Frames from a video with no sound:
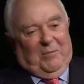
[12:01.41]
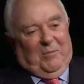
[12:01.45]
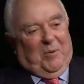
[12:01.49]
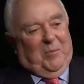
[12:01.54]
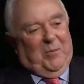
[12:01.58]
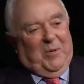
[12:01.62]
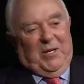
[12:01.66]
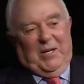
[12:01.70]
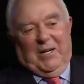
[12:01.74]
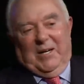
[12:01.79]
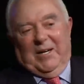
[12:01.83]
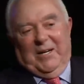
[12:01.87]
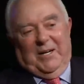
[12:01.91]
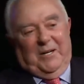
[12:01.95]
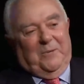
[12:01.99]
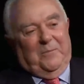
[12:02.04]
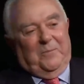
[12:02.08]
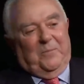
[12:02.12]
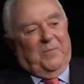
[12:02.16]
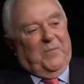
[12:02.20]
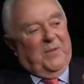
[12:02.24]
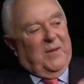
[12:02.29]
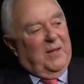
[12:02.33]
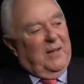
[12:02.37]
I mean, I,
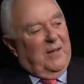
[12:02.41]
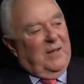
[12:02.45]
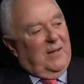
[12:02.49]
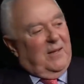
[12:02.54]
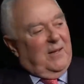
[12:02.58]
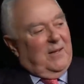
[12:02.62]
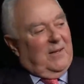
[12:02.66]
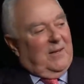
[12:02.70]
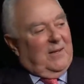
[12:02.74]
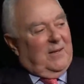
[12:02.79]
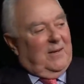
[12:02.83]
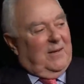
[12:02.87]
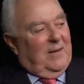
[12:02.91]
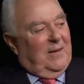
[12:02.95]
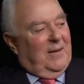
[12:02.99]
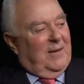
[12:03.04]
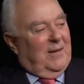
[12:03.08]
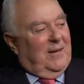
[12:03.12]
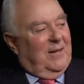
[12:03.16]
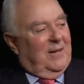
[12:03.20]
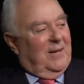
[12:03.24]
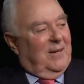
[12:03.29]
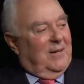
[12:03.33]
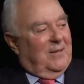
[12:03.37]

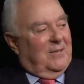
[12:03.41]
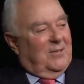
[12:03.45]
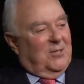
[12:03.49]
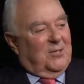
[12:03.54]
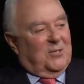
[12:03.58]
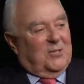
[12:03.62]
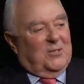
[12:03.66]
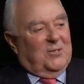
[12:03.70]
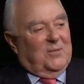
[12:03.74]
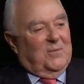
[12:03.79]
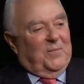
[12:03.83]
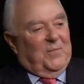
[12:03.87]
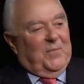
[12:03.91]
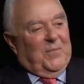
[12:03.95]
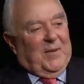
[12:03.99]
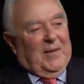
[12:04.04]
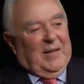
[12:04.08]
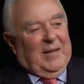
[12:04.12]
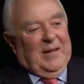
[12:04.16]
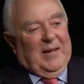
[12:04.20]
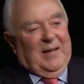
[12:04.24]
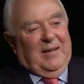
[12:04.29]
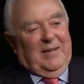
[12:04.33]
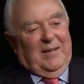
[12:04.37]
I, I just,
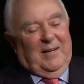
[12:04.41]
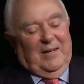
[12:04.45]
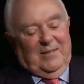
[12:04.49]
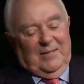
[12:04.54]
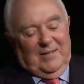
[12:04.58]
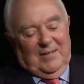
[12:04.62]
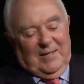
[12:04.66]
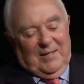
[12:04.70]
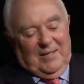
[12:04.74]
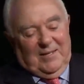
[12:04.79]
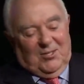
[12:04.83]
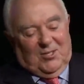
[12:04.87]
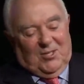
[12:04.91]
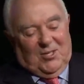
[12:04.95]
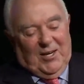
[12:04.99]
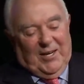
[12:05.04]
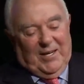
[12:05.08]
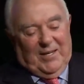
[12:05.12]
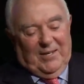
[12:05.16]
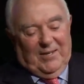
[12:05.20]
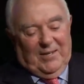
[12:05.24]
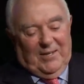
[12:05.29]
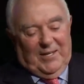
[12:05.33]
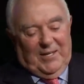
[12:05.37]
and, and, and
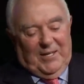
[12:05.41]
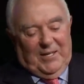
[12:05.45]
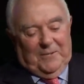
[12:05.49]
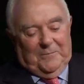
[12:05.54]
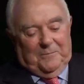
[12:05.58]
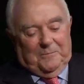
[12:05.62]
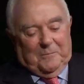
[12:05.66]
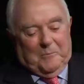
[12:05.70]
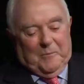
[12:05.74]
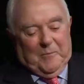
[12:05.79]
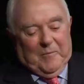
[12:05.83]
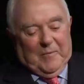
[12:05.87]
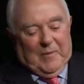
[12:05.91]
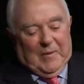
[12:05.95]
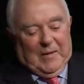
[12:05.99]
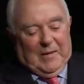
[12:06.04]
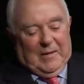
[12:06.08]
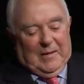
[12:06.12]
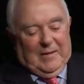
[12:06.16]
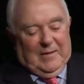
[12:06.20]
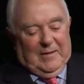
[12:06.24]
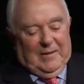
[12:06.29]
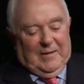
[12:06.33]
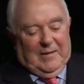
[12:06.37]
secondly,
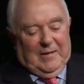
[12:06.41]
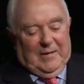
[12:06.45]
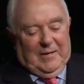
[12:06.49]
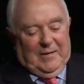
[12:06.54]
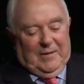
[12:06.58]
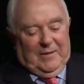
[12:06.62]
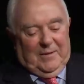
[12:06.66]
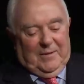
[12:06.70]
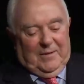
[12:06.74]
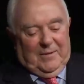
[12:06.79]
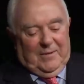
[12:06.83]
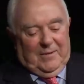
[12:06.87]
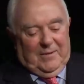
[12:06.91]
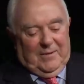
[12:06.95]
uh,